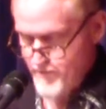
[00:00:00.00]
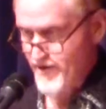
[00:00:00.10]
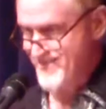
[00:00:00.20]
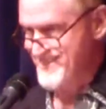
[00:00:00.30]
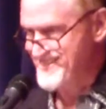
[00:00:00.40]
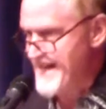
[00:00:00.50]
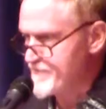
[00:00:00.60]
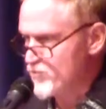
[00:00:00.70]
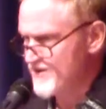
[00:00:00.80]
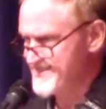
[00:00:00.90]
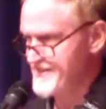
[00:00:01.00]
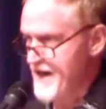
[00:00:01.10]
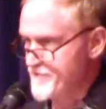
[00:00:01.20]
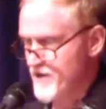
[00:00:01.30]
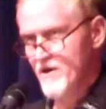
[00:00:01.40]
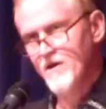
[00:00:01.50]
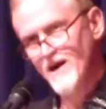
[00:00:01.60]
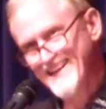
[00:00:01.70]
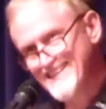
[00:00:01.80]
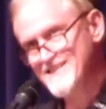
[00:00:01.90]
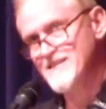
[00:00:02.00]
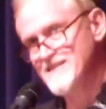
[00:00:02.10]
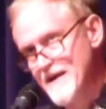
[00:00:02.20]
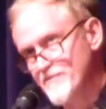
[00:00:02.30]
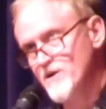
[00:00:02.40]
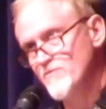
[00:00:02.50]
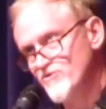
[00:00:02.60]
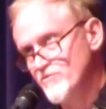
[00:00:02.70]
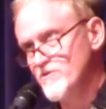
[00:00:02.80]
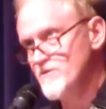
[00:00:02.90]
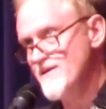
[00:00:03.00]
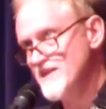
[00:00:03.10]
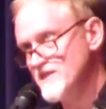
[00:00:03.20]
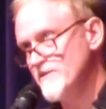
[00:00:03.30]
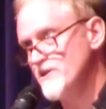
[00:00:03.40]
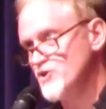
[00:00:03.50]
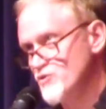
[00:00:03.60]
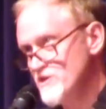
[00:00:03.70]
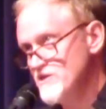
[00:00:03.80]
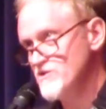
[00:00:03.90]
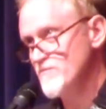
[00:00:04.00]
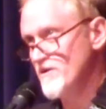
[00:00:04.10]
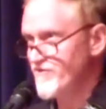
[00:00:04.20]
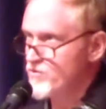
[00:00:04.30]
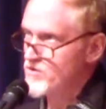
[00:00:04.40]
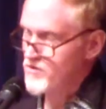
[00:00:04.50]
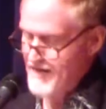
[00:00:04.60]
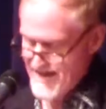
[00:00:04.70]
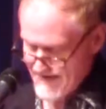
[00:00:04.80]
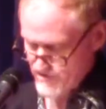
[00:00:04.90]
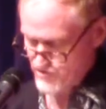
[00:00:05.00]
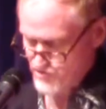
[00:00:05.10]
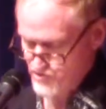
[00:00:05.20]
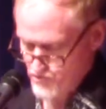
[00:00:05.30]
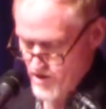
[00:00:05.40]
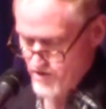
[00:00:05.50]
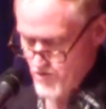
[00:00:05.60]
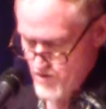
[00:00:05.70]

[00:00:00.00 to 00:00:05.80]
We hear about the sap. What sap? I guess the sap comes from the imaginary trees the metaphorical axe struck.